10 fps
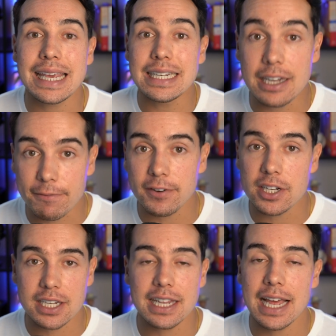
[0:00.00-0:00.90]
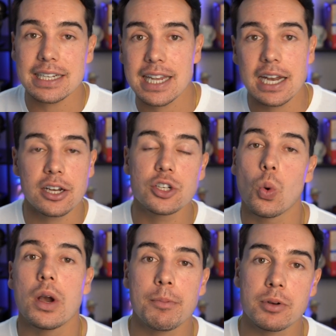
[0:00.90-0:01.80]
the difference in that ten to
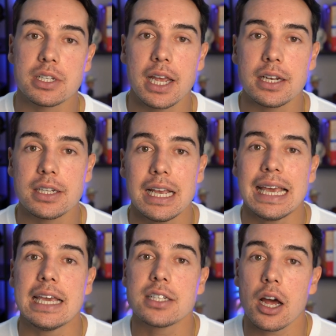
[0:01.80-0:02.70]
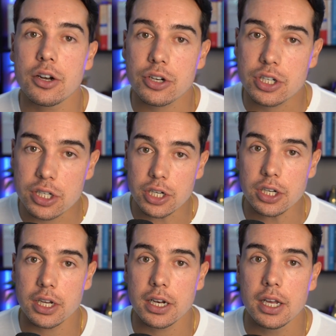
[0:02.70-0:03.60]
twenty percent is
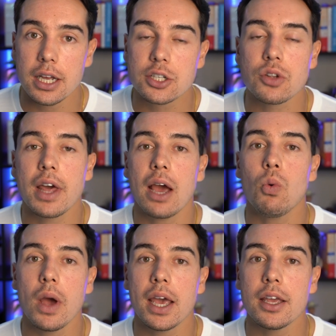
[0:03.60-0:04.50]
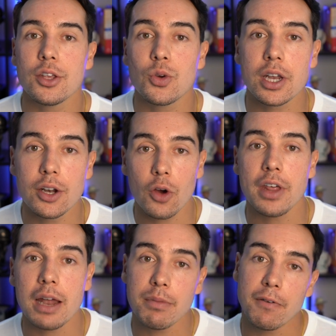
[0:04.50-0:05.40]
understood, so that way you can know that